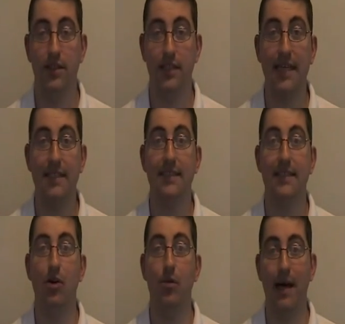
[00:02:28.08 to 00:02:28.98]
and just let
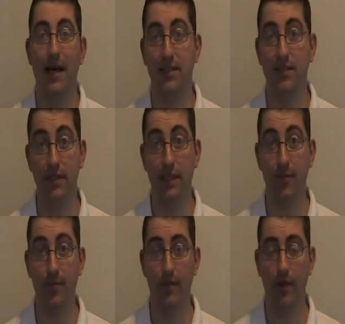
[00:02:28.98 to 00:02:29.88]
it out
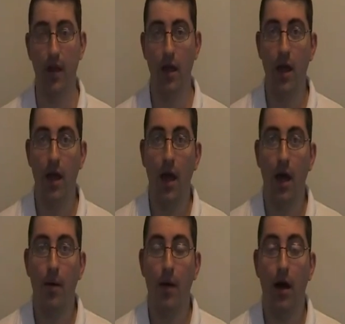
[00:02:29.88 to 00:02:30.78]
passively.
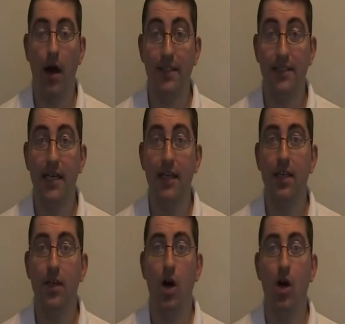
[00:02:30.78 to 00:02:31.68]

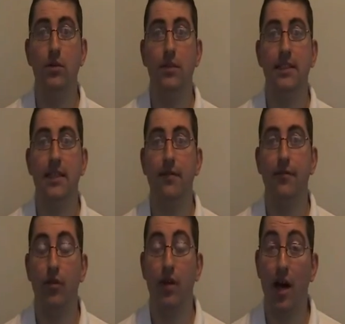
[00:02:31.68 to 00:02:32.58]
Ideally, you hold it
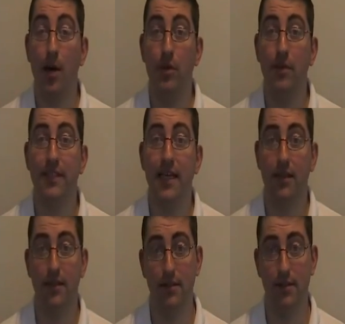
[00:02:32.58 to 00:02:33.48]
in for a couple of
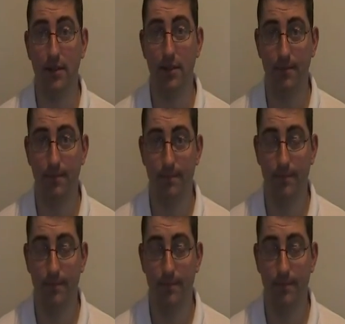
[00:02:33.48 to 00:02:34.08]
seconds.